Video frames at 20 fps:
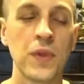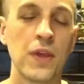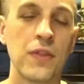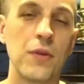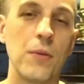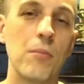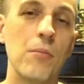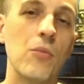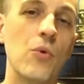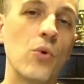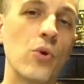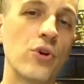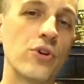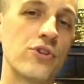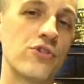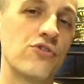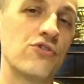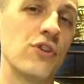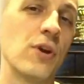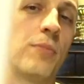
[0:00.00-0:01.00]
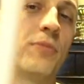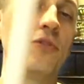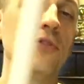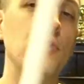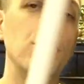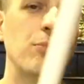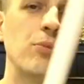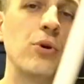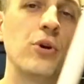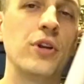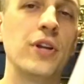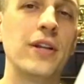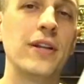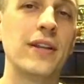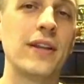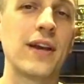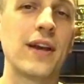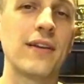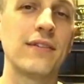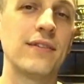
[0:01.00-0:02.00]
the more strips you put
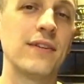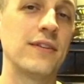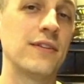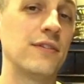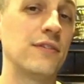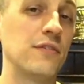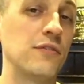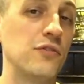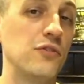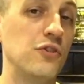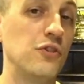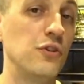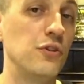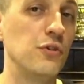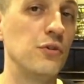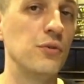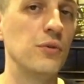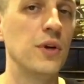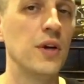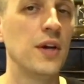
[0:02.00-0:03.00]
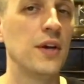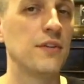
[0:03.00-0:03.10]
in, like I said, this is two.